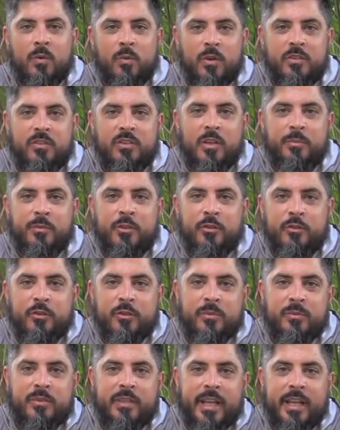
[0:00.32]
What's up,
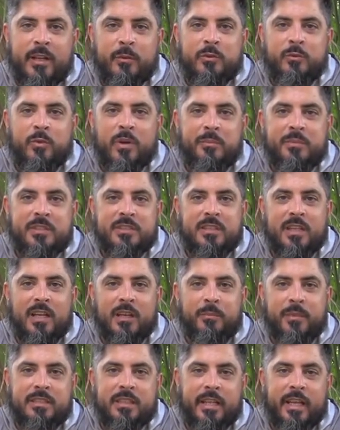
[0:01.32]
YouTube's Danny with Swamp
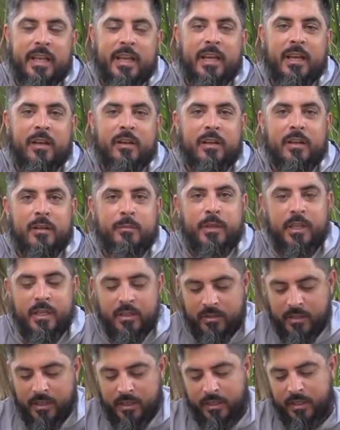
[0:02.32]
Stomp. Today I'm going to be
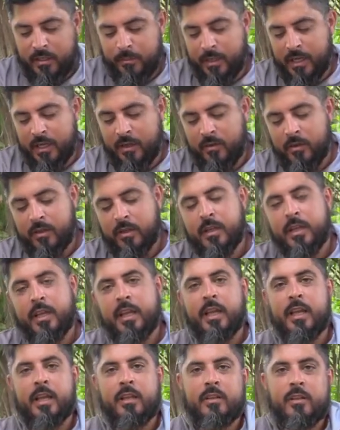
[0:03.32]
talking about
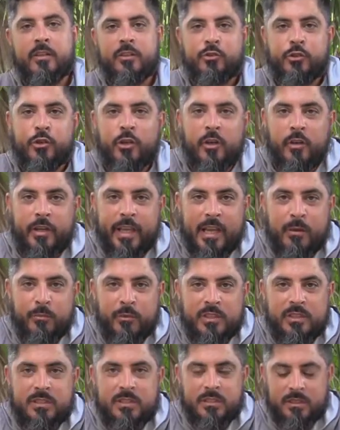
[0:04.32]
trail
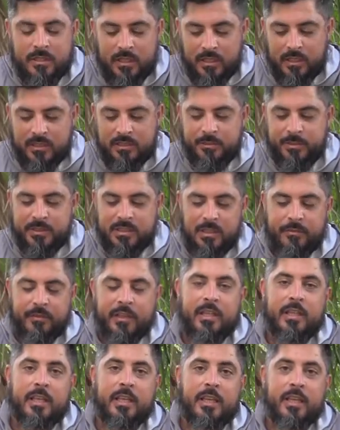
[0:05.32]
cameras,
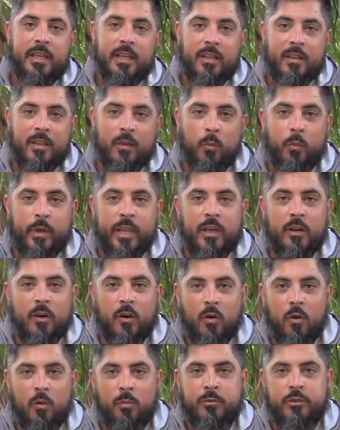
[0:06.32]
specifically the
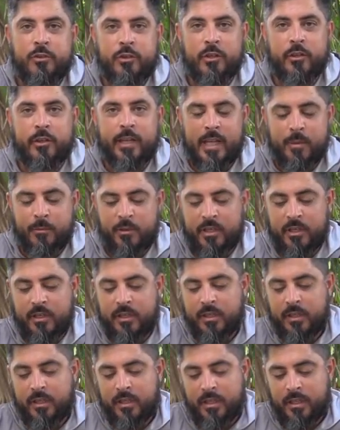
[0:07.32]
WingHome trail camera.
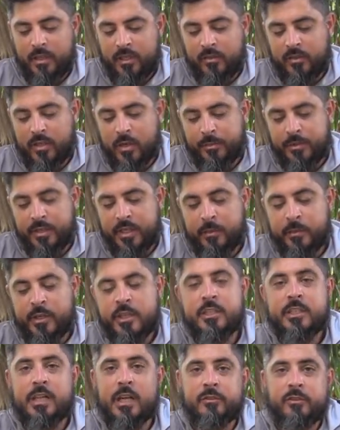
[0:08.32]
This company
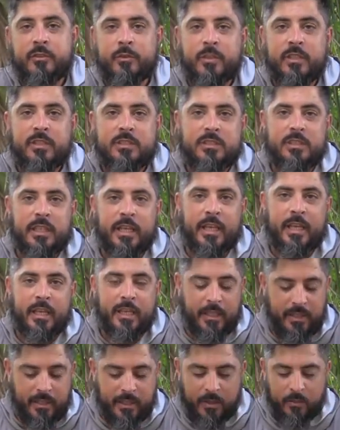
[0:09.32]
reached out to us
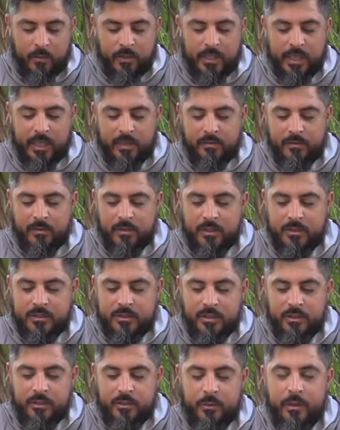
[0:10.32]
and they would like for us
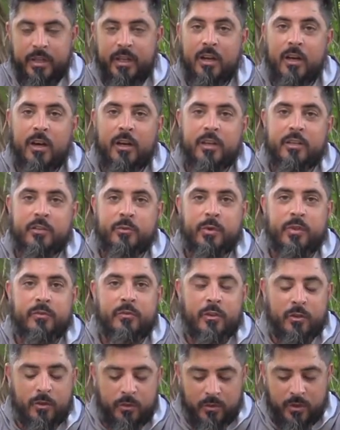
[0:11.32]
to do an honest
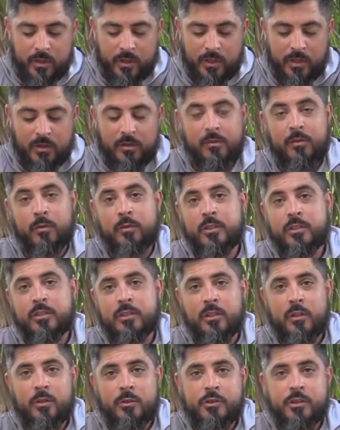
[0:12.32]
review. Full
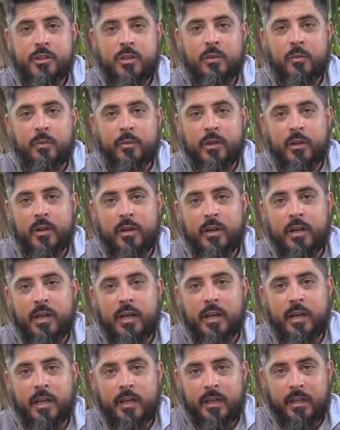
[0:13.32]
disclosure, we are
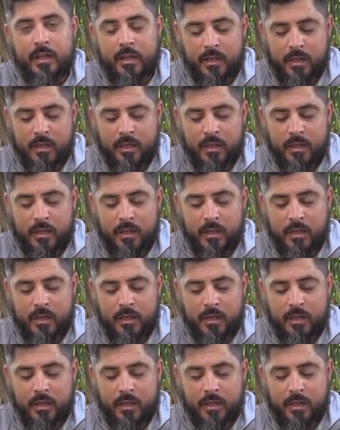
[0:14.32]
not